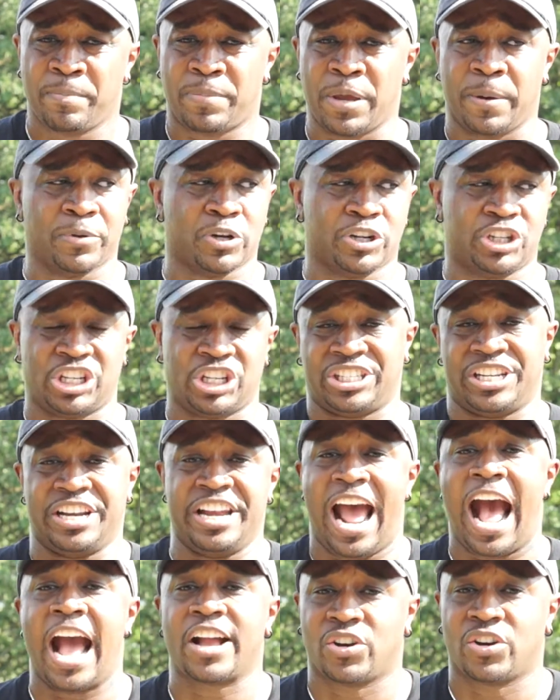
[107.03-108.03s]
People are just
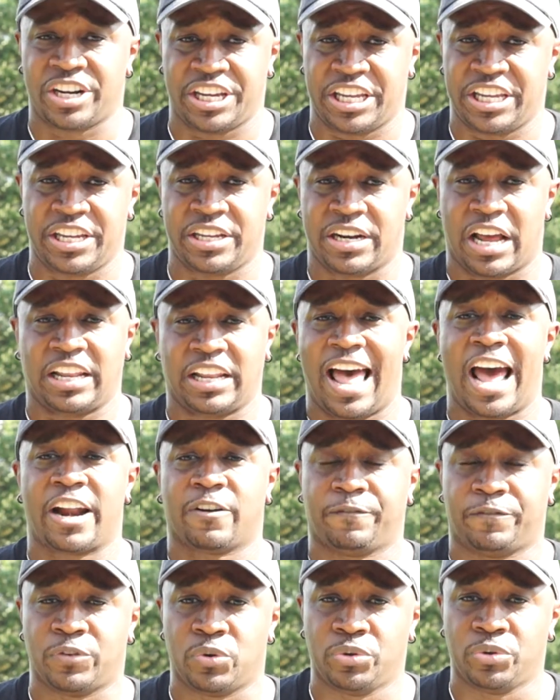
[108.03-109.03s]
not gonna eat a
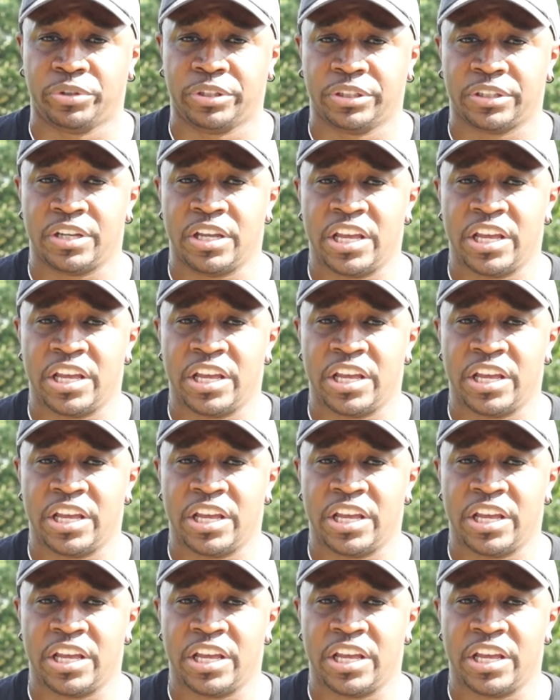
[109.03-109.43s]
lot of food.